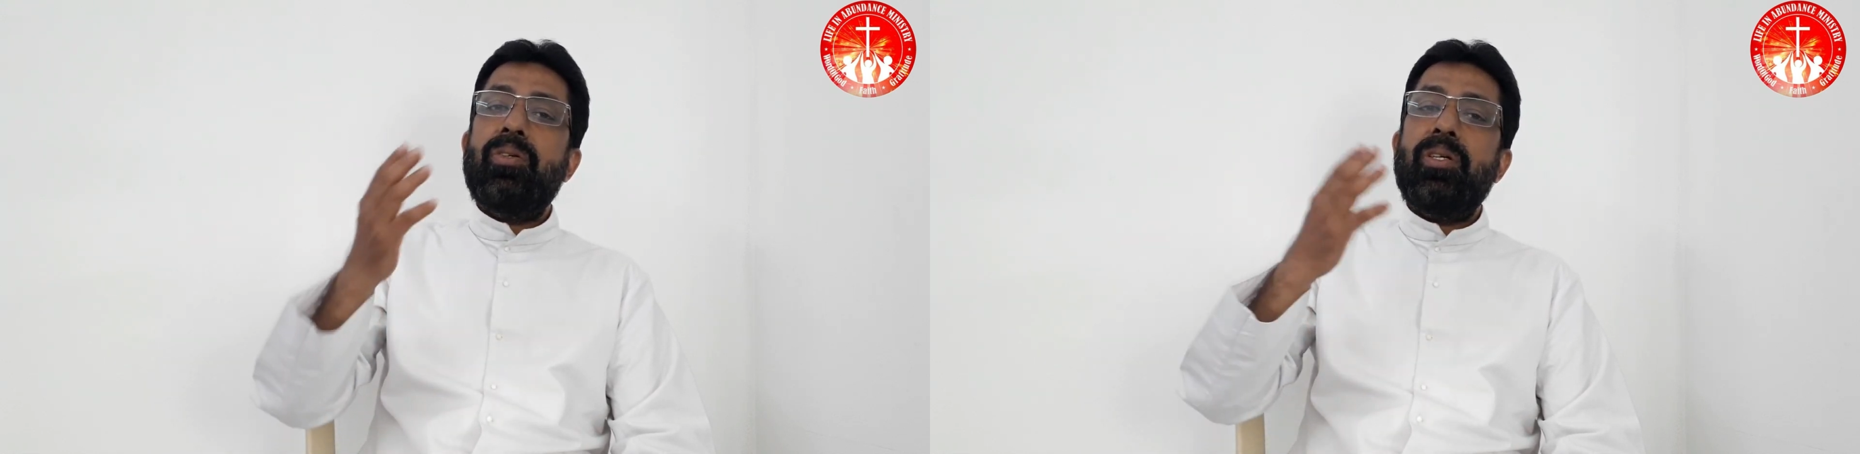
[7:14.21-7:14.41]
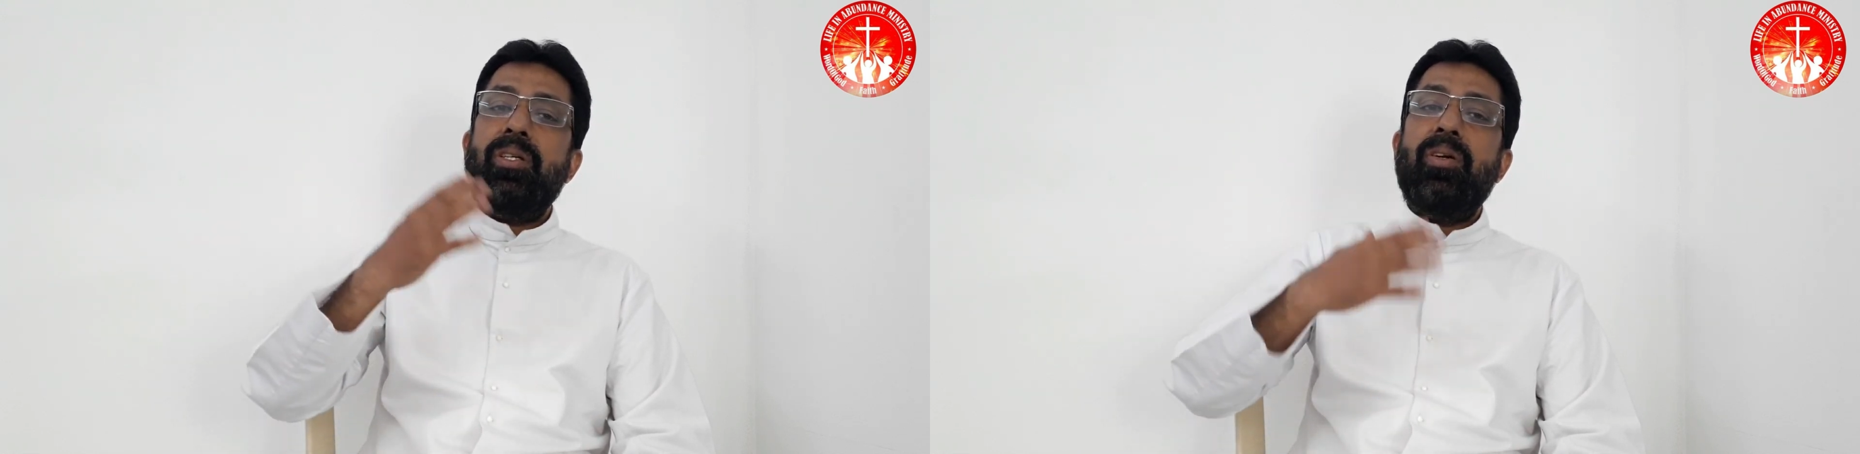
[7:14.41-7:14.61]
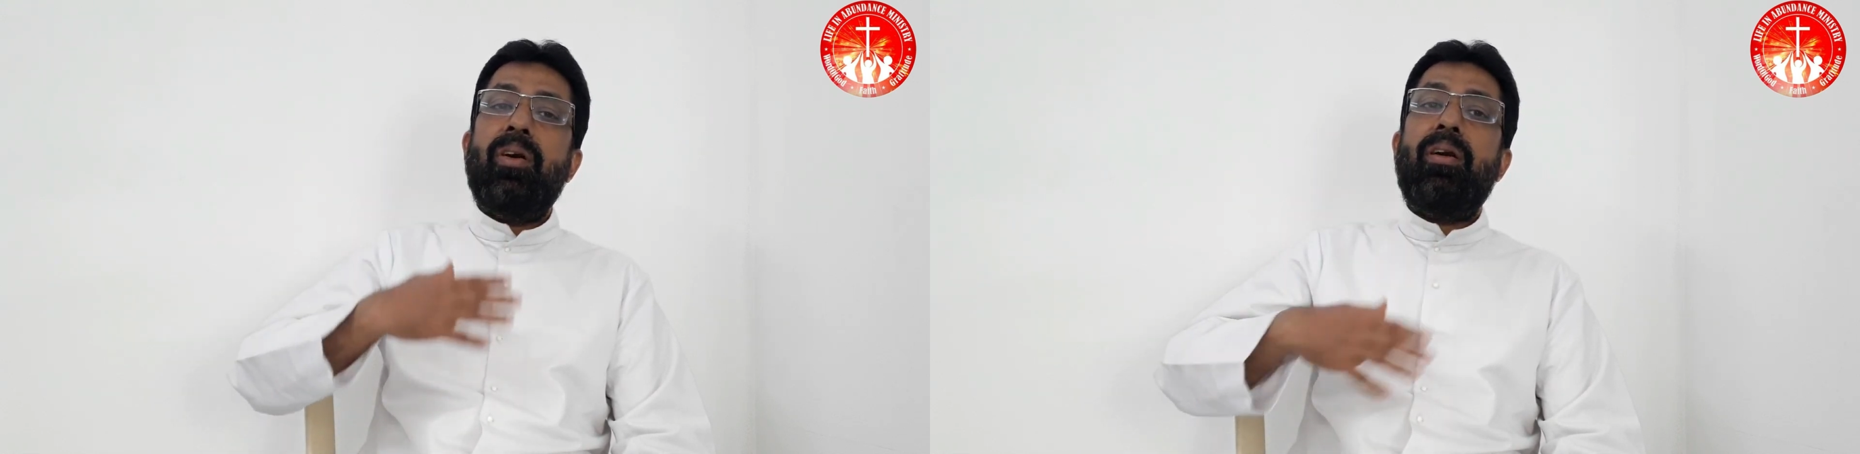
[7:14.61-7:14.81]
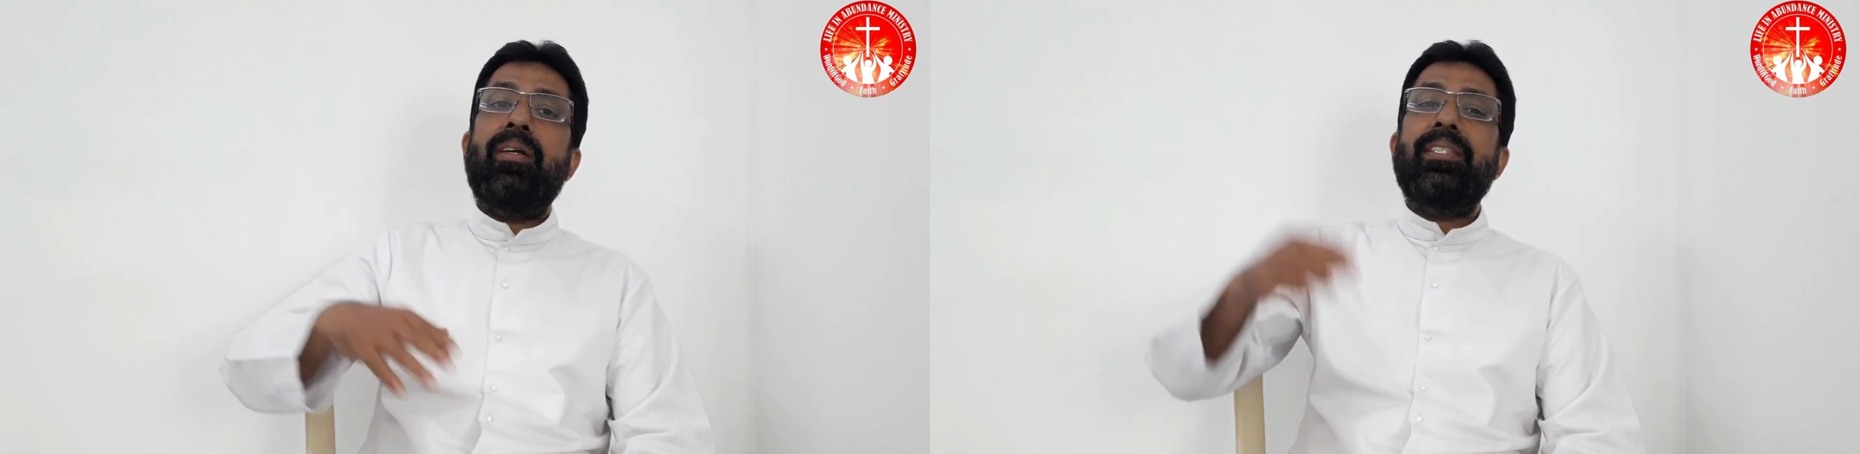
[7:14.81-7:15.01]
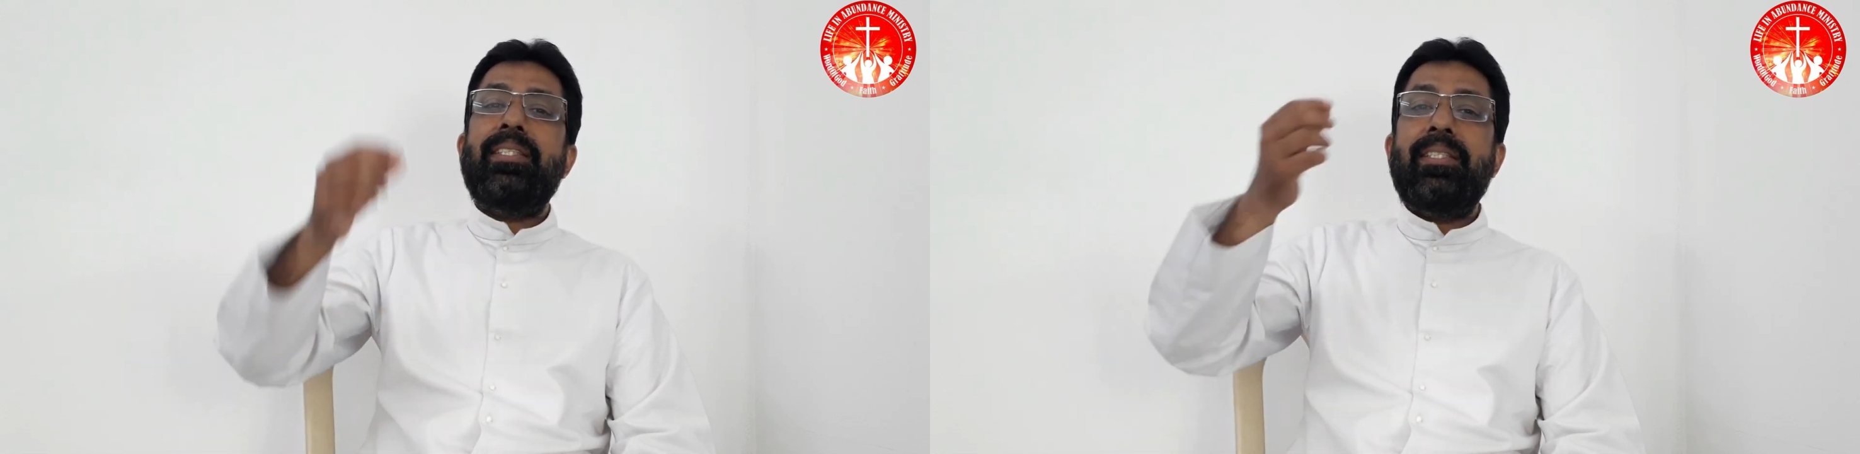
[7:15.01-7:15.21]
going
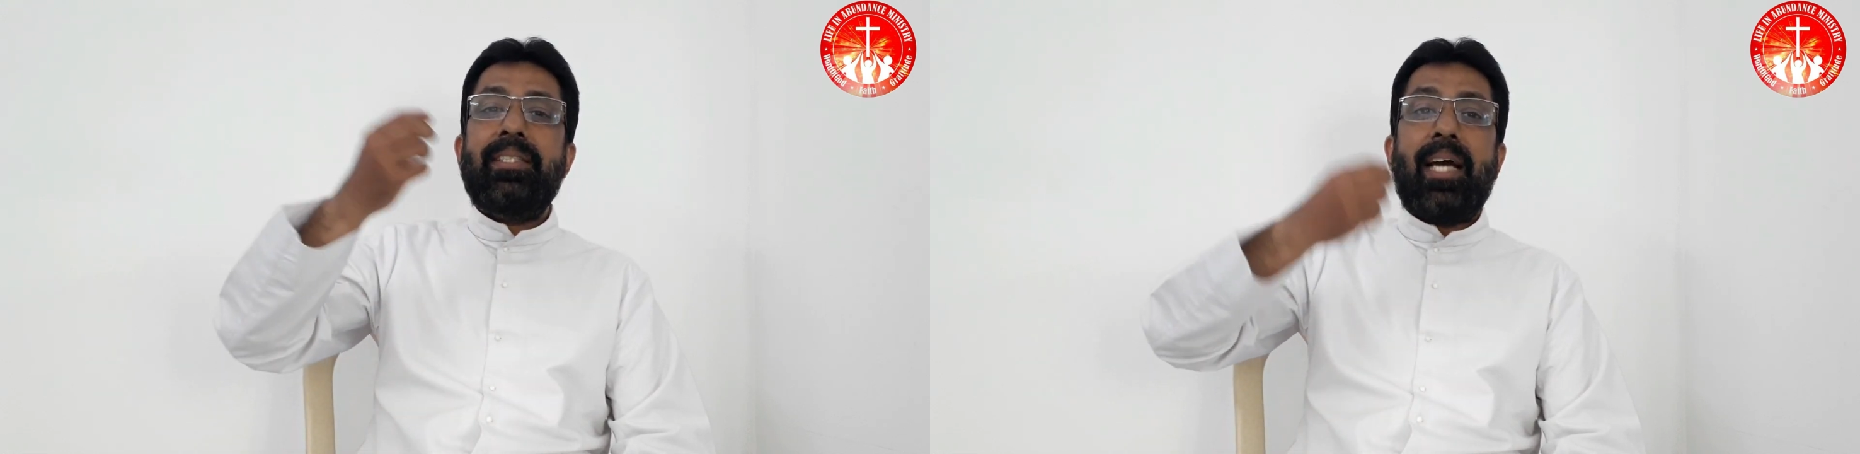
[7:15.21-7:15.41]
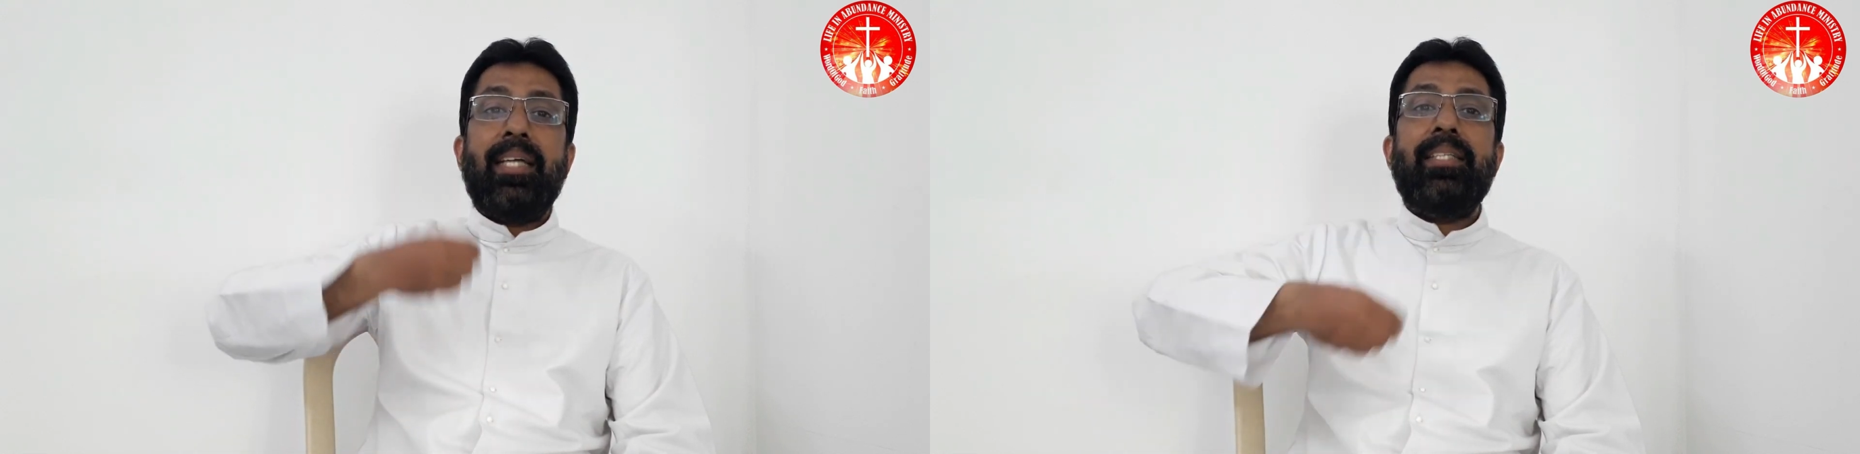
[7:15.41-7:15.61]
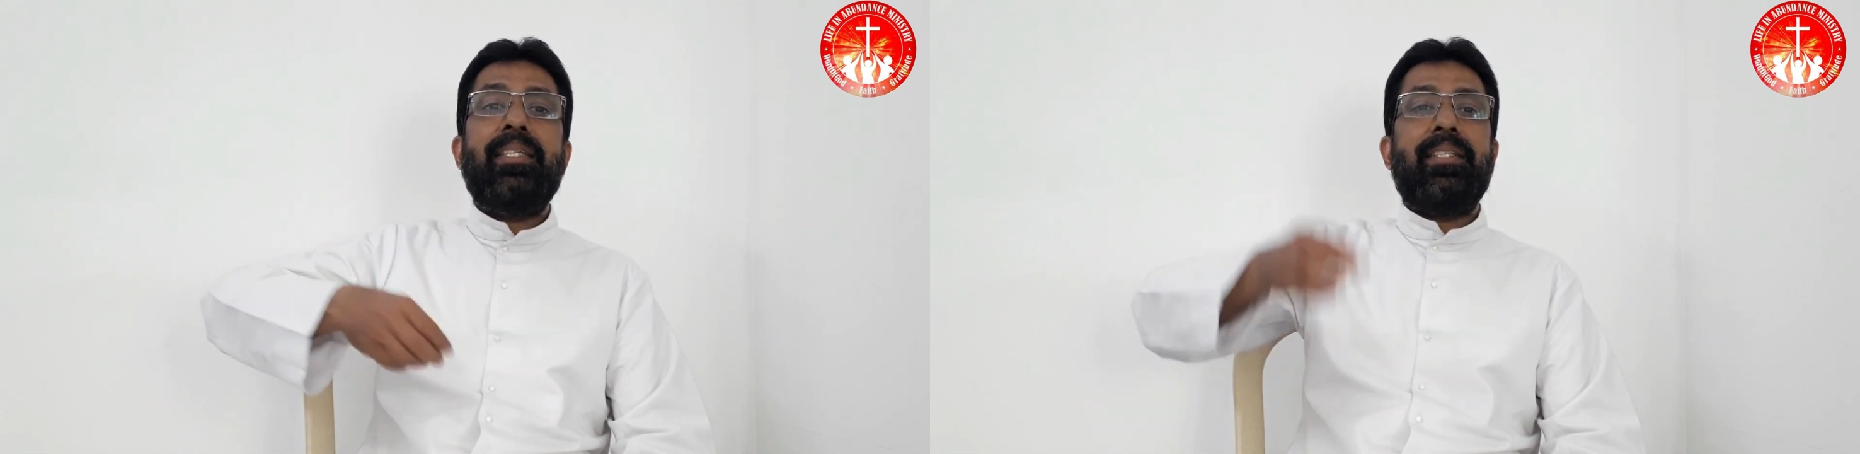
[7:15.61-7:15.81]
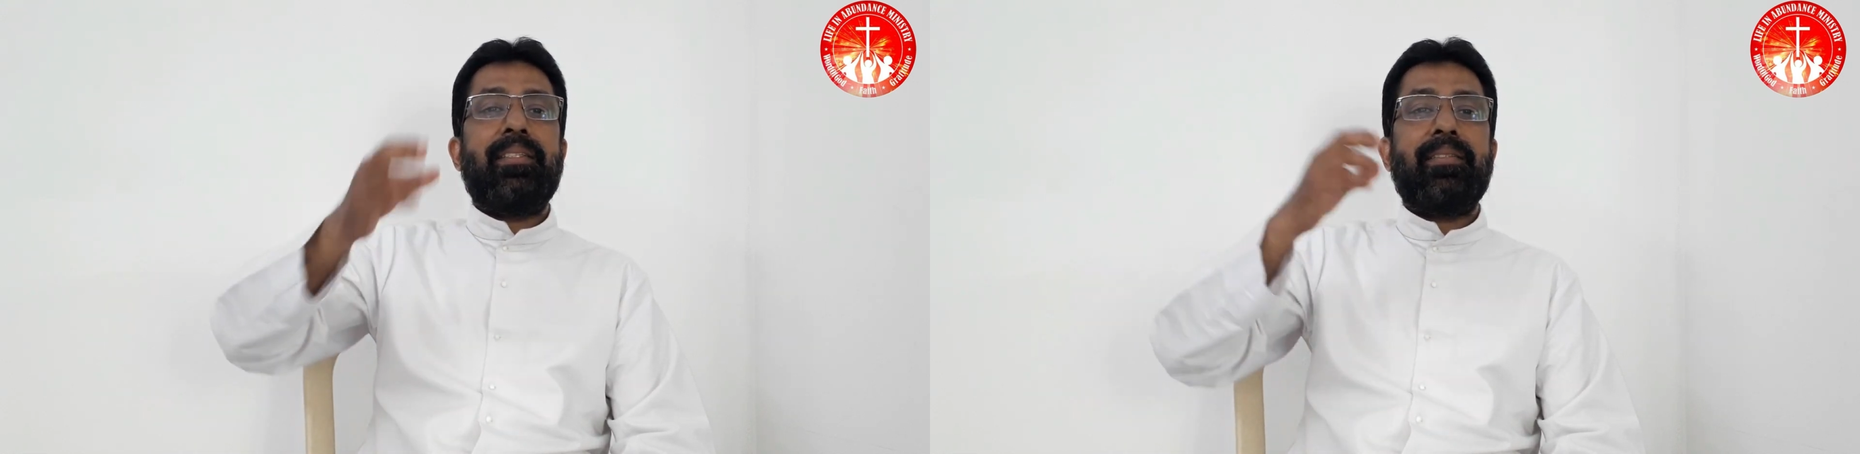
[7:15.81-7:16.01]
on chanting.